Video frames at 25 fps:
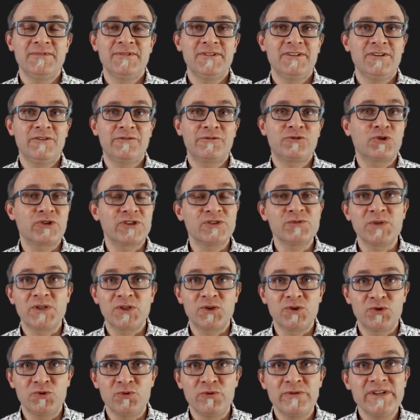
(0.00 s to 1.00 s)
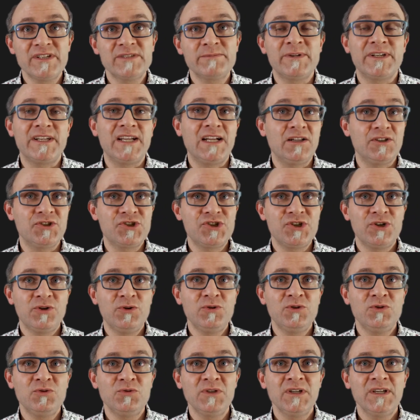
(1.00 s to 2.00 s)
of course, we could do this, but I'll show
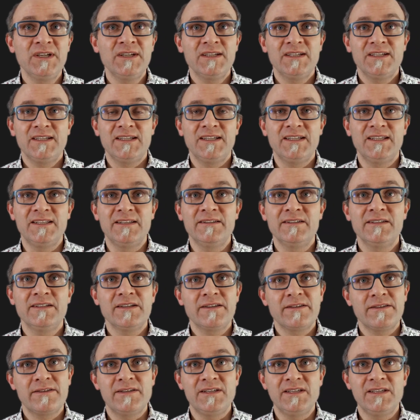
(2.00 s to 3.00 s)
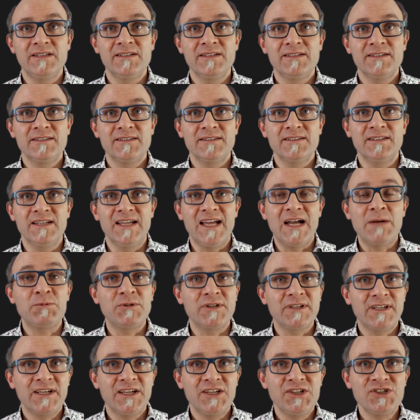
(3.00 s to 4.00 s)
you in the
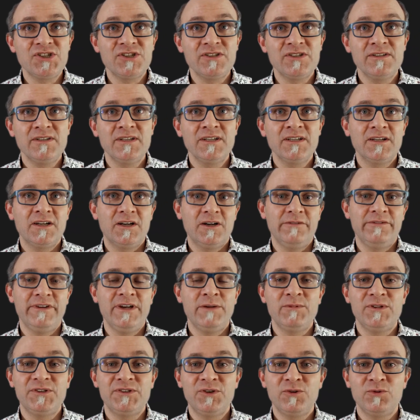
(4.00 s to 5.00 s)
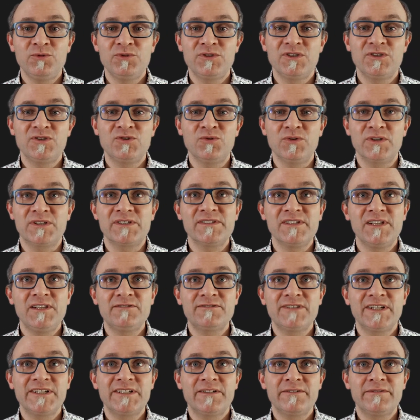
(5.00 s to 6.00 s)
application of Hamiltonian to
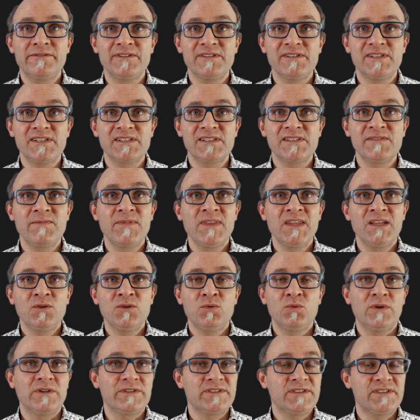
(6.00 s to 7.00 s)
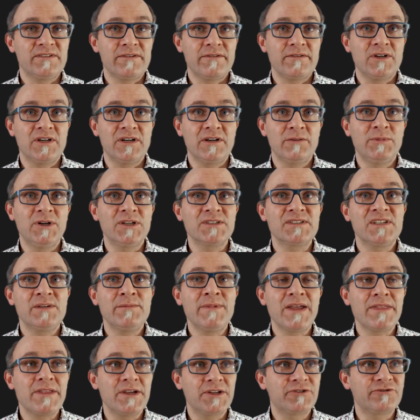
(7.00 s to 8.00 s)
accelerator physics about some
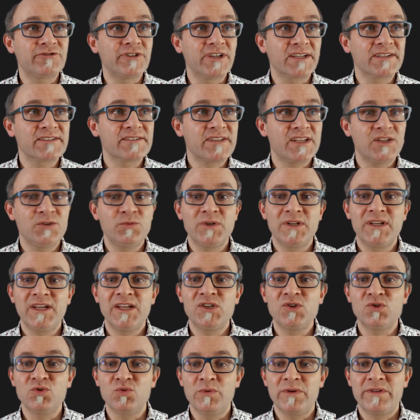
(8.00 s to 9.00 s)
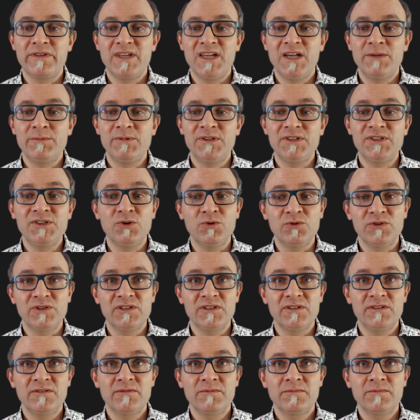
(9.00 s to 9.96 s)
other tricks that we can do with the Hamiltonian.